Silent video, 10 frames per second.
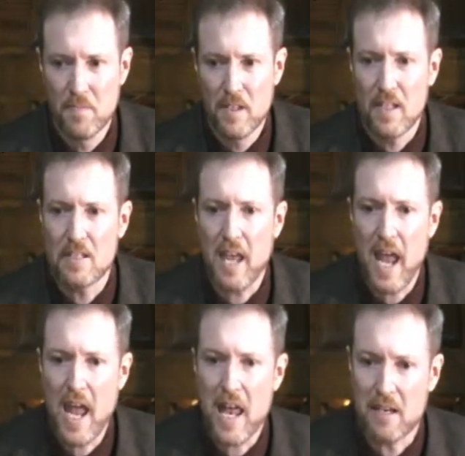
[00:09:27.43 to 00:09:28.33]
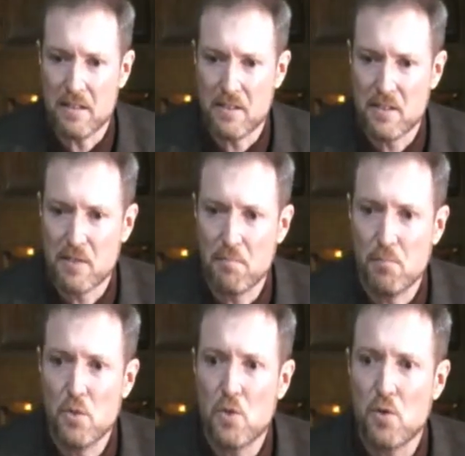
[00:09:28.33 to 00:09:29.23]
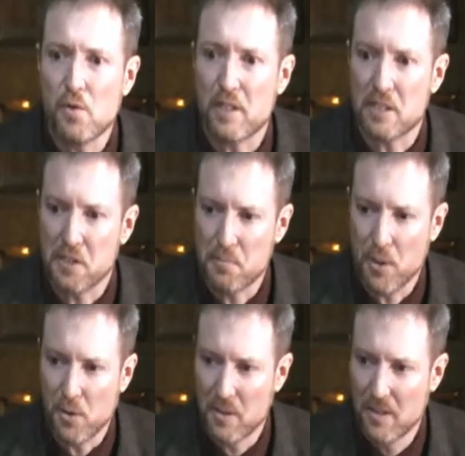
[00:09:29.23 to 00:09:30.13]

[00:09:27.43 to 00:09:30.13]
His hands moved as he spoke,